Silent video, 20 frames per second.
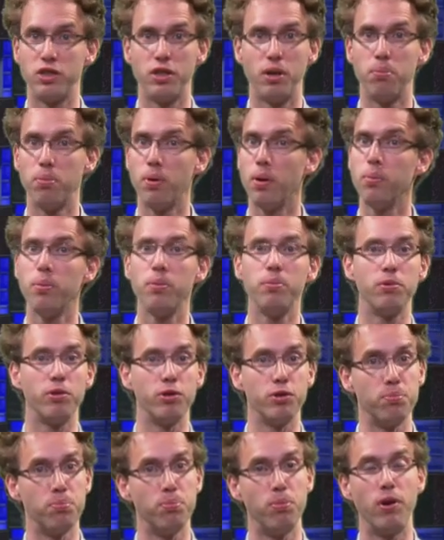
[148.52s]
is no problem,
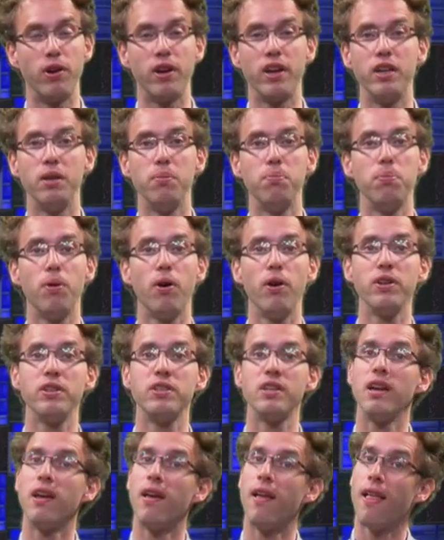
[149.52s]
just plug in the
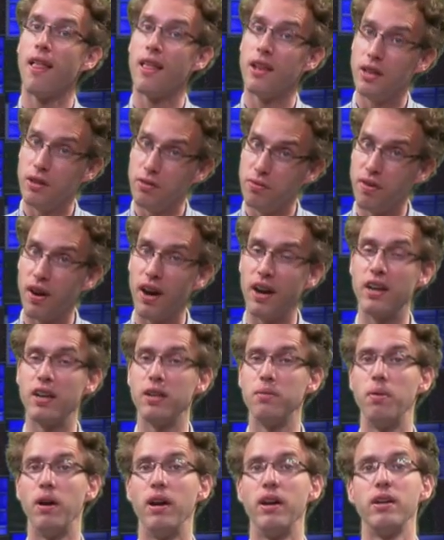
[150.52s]
point,
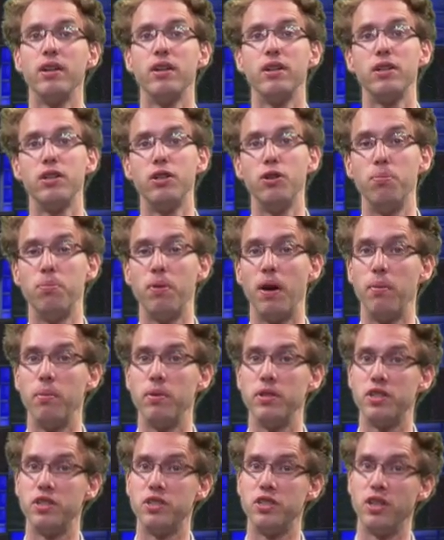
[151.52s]
divided by q prime
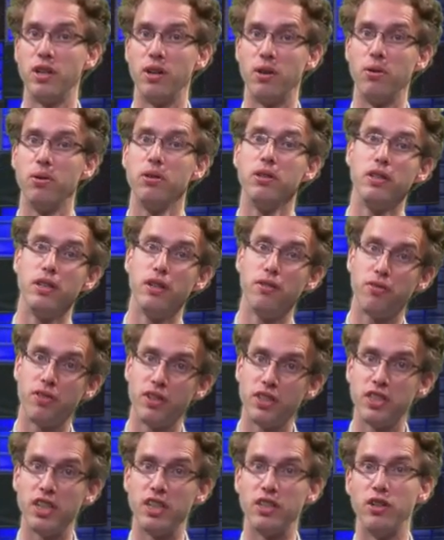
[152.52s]
at z0,
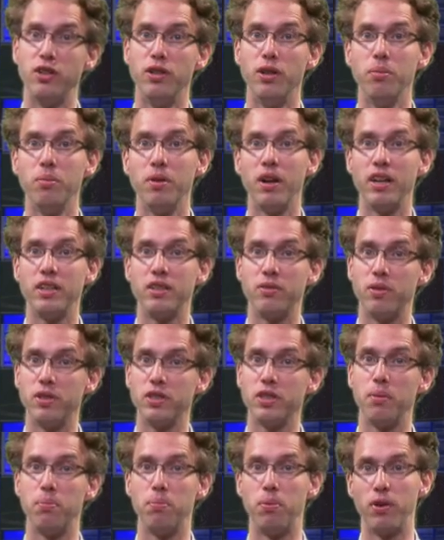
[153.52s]
differentiate the numerator
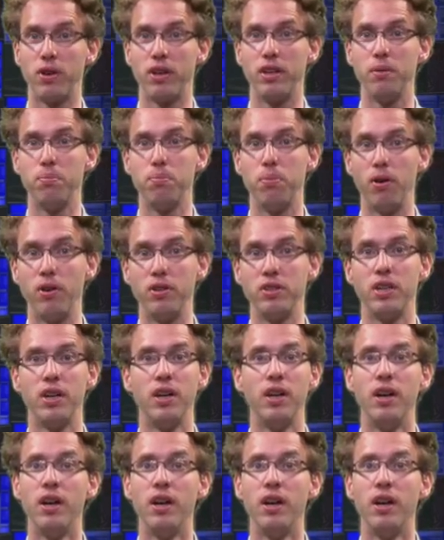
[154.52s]
once and plug in the point.